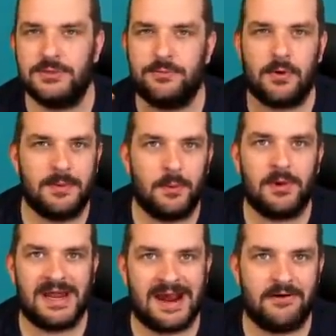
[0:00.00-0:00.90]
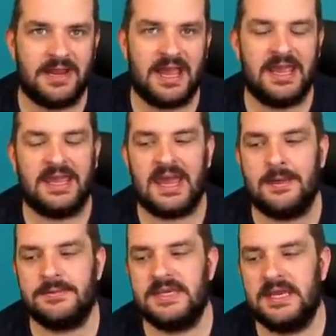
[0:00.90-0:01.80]
You probably want Harry Kane
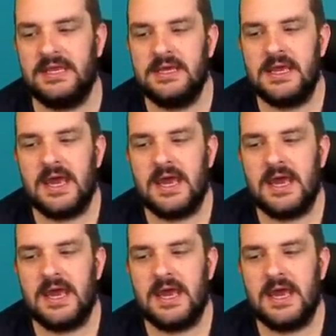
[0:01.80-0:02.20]
captain.